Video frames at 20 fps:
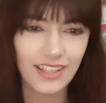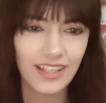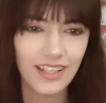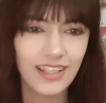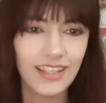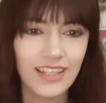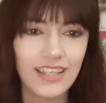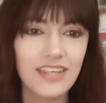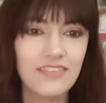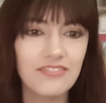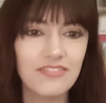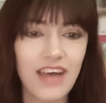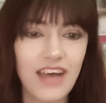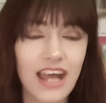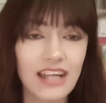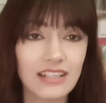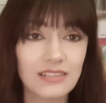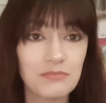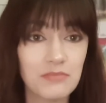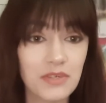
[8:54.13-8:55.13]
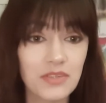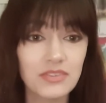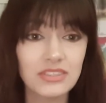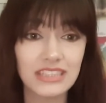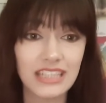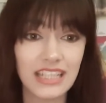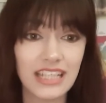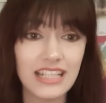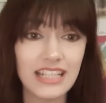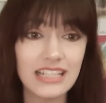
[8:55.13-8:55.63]
In fact, most
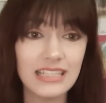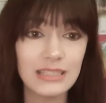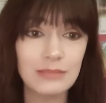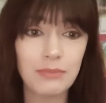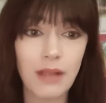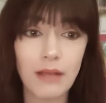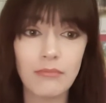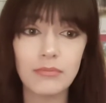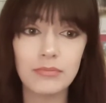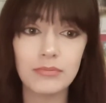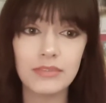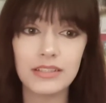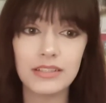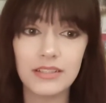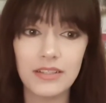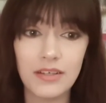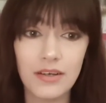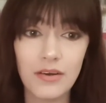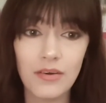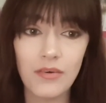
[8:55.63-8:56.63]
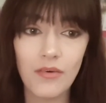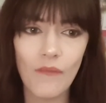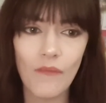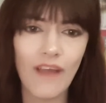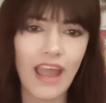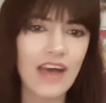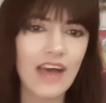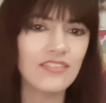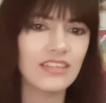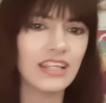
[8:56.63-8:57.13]
kids probably know or
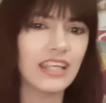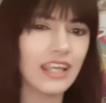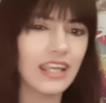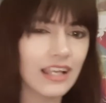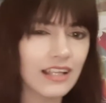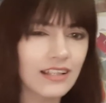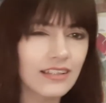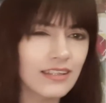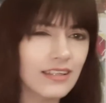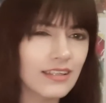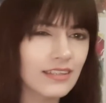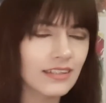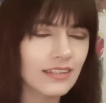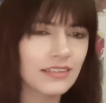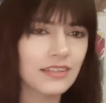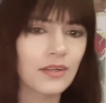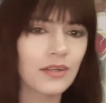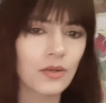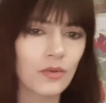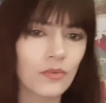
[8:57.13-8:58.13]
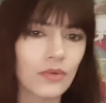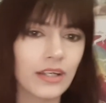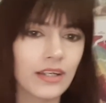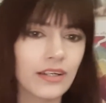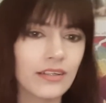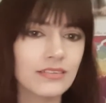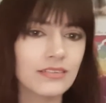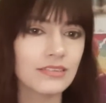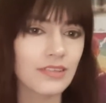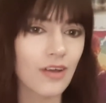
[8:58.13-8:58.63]
have an inkling that they're
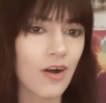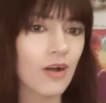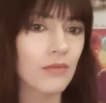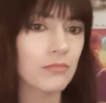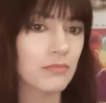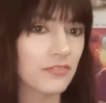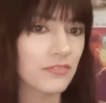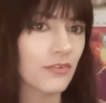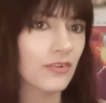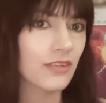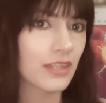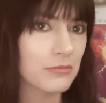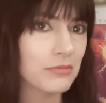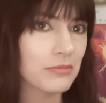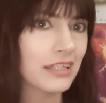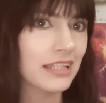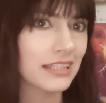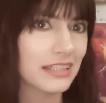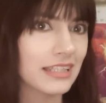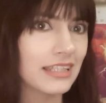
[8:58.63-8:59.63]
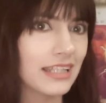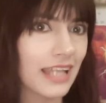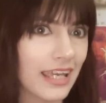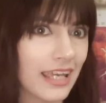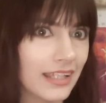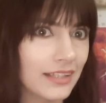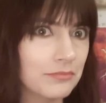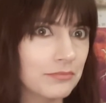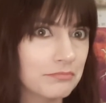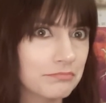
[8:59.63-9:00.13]
queer long before they begin to
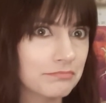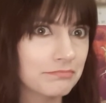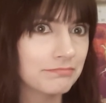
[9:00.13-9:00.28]
date.